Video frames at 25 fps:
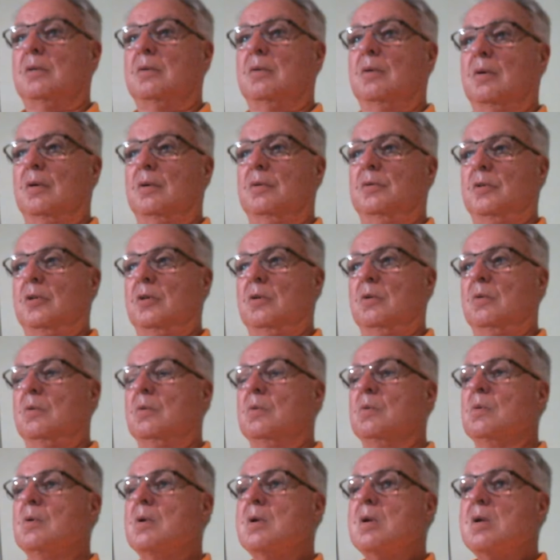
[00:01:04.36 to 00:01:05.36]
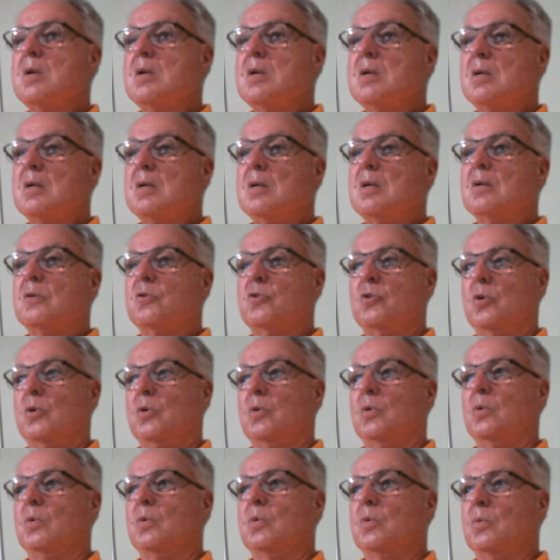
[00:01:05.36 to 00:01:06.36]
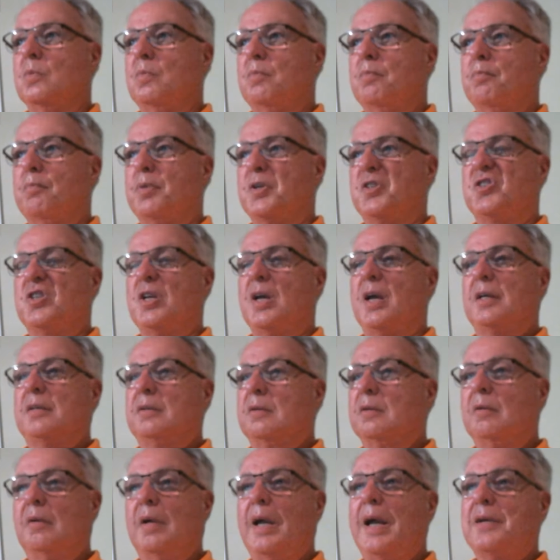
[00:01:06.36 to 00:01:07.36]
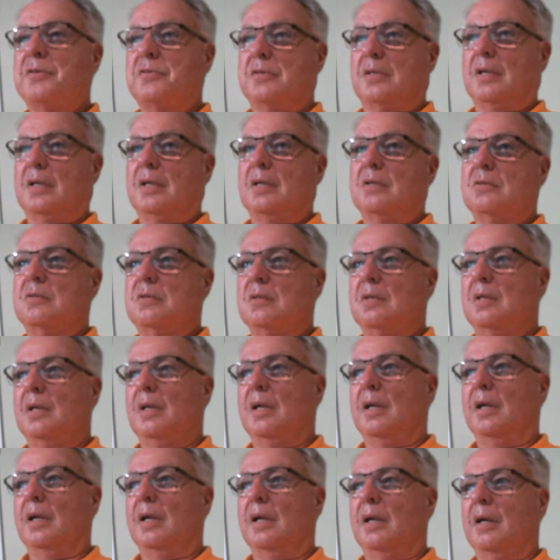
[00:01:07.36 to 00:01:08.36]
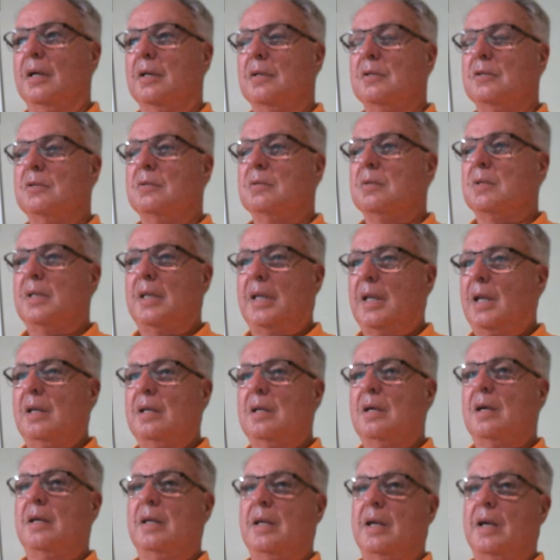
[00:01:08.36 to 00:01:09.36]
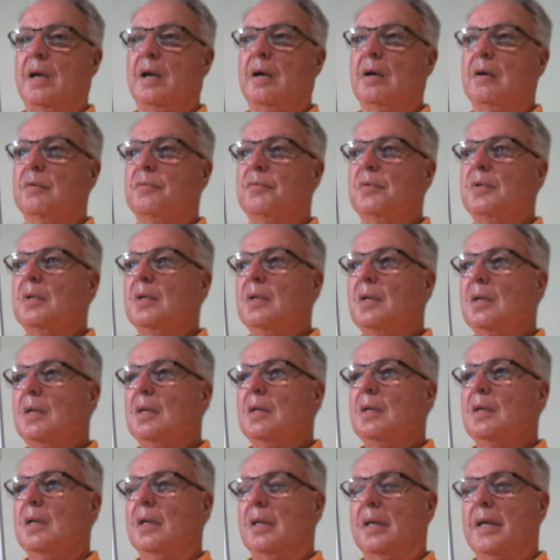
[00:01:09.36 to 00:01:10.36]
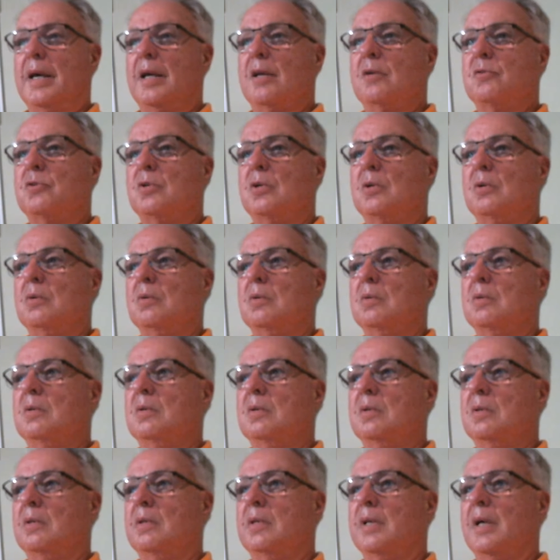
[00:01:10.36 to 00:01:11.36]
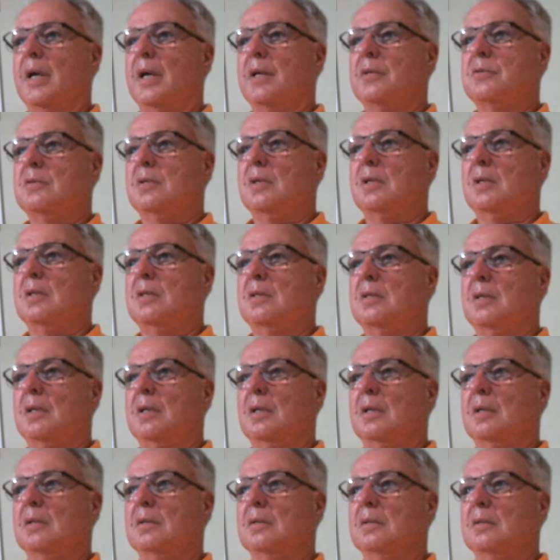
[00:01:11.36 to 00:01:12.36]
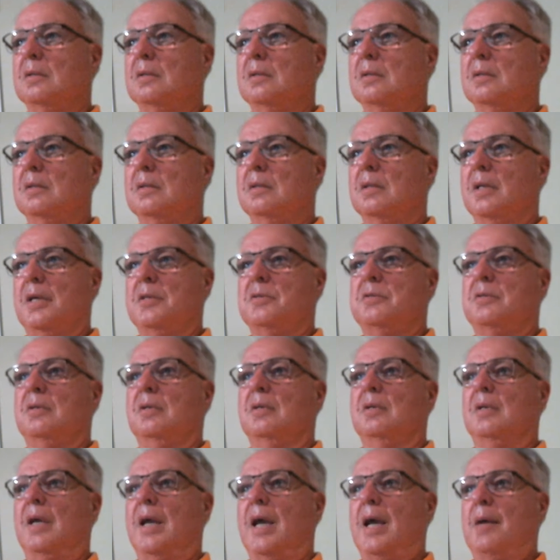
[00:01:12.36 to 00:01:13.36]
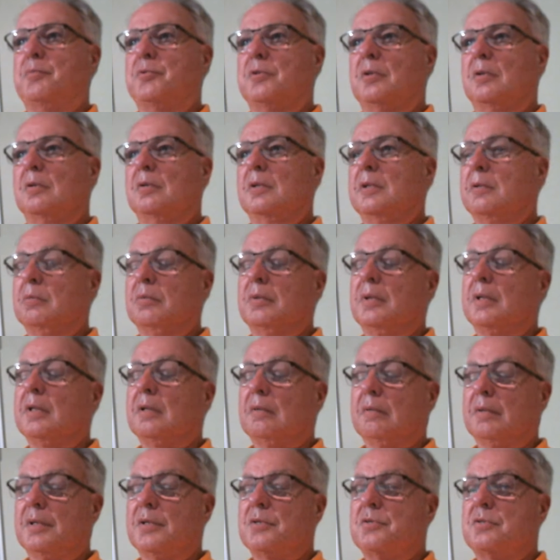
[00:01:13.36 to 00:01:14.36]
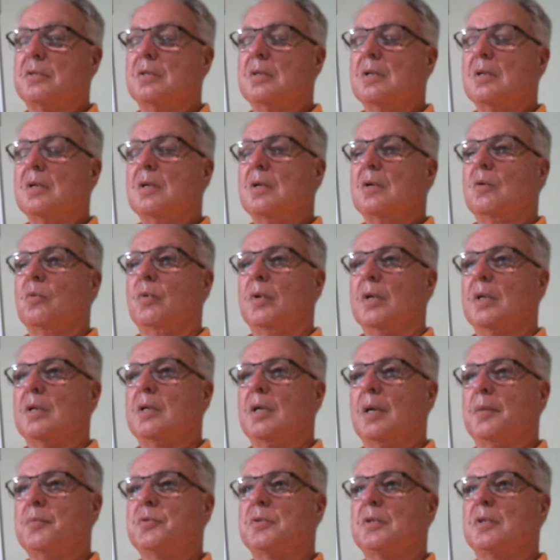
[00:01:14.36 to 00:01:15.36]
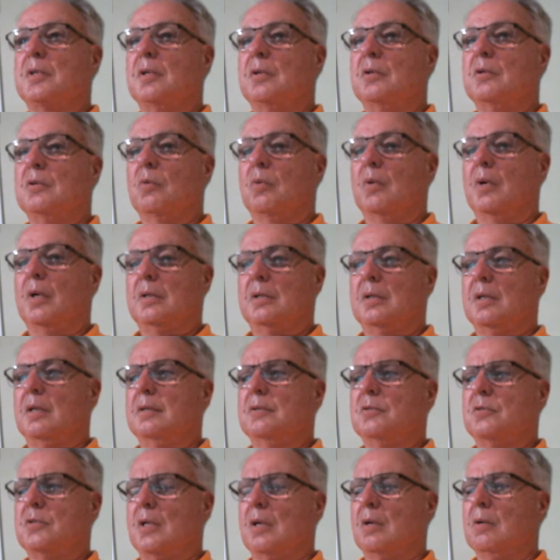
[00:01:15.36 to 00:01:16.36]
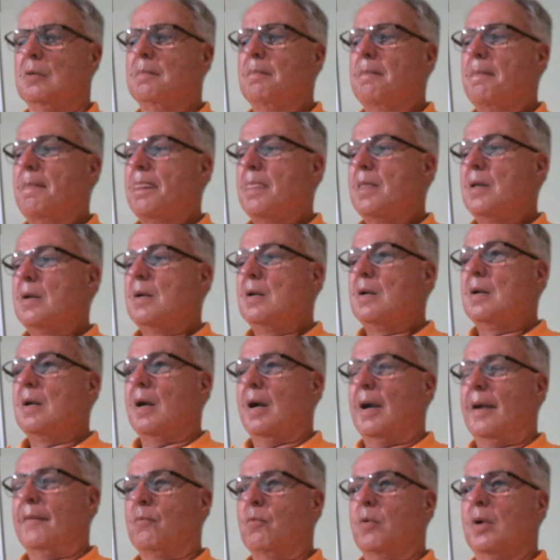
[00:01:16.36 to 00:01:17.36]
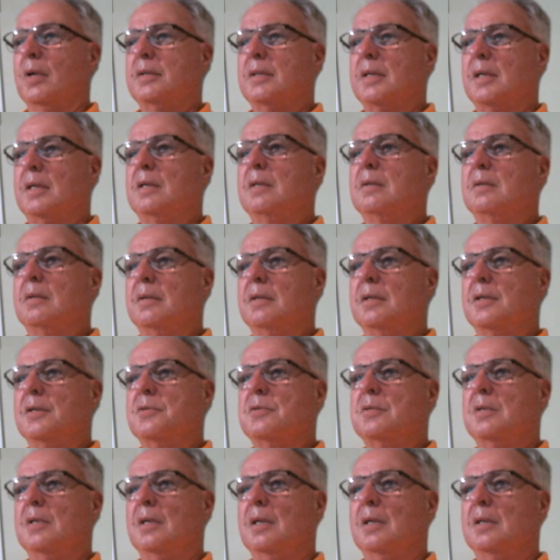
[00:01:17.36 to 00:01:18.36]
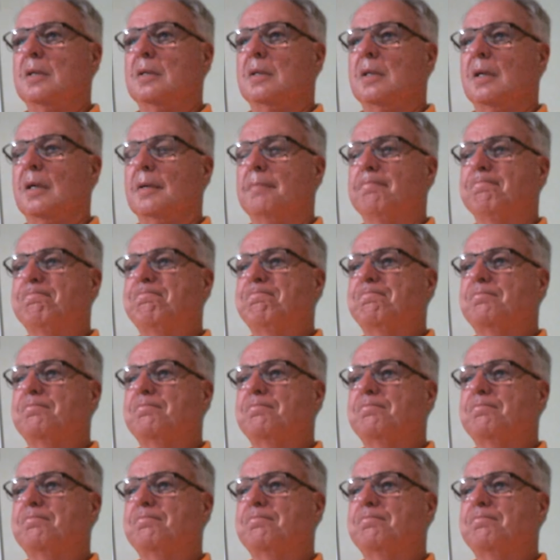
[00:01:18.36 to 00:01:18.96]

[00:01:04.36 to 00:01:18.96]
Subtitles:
on you to protect their assets, and you cannot have an attitude that's anything less than absolutely rigorous when it comes to getting your work done. So I've worked that into this and